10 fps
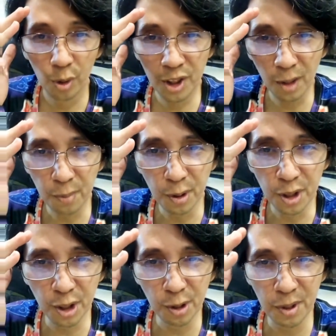What's up
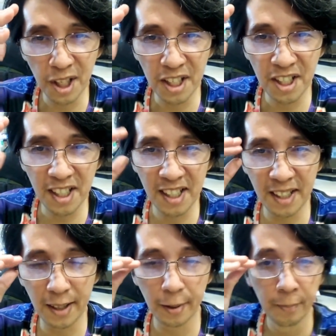YouTube, J G
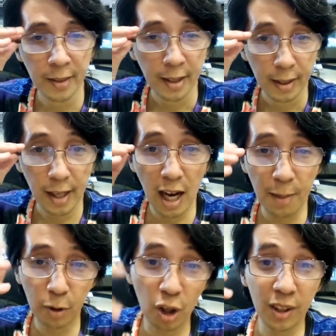here. Now
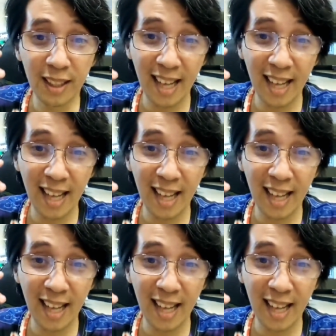I'm currently